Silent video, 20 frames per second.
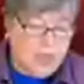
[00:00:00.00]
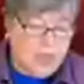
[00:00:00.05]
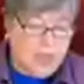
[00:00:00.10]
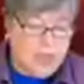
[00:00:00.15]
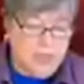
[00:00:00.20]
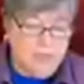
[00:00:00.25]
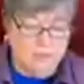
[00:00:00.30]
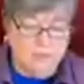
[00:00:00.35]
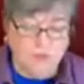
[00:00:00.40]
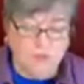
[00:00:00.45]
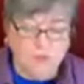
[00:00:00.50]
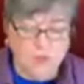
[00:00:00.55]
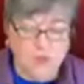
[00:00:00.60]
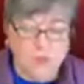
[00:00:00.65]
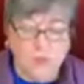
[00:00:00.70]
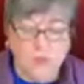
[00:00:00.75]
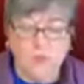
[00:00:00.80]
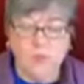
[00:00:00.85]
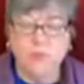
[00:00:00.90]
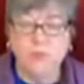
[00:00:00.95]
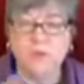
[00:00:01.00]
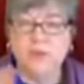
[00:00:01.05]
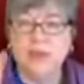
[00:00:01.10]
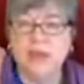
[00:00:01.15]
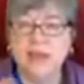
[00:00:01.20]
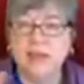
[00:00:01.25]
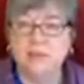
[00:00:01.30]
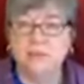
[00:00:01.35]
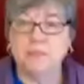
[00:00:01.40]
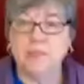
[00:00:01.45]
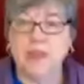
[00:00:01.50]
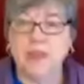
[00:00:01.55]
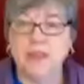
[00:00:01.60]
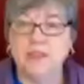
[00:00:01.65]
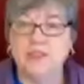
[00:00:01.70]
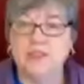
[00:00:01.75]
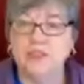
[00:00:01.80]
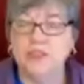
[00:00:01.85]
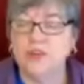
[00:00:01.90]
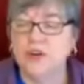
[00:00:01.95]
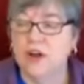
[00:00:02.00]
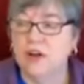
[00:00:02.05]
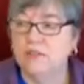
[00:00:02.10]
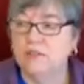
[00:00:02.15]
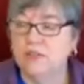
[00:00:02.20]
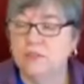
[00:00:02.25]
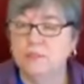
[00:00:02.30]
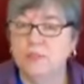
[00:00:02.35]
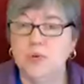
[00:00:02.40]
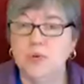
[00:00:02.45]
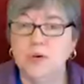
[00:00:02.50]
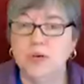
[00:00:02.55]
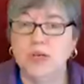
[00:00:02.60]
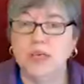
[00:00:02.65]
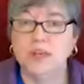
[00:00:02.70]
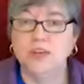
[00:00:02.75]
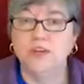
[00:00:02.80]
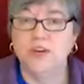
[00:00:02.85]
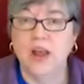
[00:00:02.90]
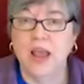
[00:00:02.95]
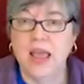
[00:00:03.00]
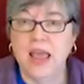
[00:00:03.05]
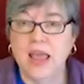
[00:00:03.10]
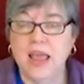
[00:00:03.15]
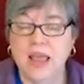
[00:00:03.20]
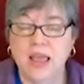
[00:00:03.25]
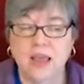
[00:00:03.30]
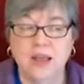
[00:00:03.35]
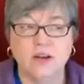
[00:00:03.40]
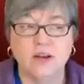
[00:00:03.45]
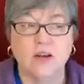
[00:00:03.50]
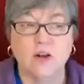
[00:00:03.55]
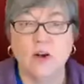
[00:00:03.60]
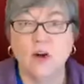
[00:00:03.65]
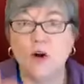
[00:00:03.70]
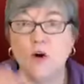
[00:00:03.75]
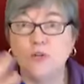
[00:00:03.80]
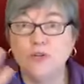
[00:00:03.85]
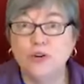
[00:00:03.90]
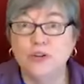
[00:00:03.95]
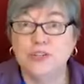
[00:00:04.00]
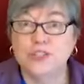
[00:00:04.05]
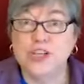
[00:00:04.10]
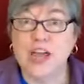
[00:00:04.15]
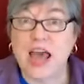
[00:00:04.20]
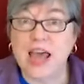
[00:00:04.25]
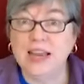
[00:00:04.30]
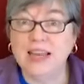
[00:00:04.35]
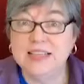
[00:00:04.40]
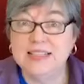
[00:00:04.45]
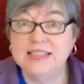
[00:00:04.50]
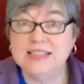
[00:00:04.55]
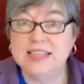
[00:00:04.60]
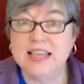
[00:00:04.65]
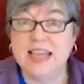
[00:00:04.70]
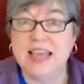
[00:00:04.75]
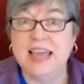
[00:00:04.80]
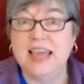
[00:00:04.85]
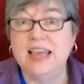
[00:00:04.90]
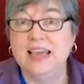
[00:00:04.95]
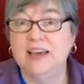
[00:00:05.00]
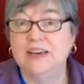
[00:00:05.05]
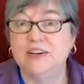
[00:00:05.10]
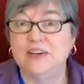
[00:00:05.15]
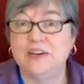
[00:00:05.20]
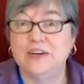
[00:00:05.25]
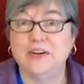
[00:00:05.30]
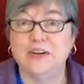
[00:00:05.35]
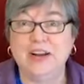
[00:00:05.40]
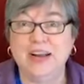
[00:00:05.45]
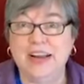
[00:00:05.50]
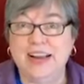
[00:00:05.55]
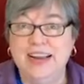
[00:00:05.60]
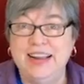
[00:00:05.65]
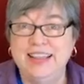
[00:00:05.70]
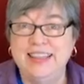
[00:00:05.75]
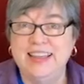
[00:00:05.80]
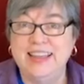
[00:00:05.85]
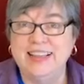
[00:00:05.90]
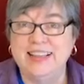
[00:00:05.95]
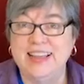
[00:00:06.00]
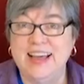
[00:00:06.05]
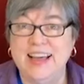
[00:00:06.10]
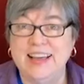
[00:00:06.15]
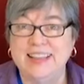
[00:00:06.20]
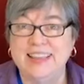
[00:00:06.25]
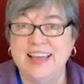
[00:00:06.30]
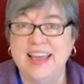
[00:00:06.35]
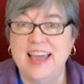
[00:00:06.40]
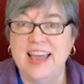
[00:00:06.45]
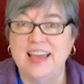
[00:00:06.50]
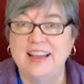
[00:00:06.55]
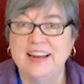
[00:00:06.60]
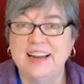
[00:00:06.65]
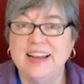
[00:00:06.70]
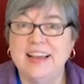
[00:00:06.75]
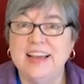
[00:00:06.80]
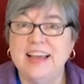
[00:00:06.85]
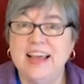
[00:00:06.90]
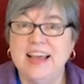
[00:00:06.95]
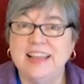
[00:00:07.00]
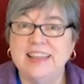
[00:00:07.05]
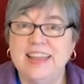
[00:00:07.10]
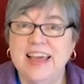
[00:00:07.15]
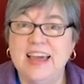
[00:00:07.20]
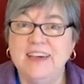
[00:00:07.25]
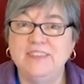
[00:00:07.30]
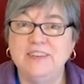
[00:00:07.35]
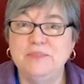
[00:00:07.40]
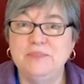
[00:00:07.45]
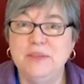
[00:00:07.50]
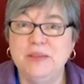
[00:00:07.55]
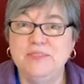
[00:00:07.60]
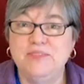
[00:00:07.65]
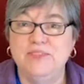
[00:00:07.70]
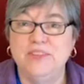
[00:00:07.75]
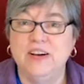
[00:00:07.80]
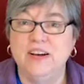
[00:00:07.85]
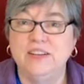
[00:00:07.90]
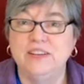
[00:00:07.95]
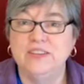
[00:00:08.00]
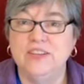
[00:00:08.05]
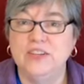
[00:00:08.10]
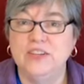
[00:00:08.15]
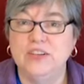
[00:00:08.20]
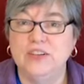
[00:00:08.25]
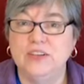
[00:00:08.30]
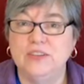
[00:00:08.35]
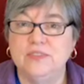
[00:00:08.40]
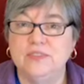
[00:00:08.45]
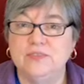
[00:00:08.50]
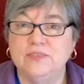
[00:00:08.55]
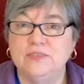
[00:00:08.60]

If you take a picture of the book in your hand or on your shiny sink or anything like that, that would be fun too.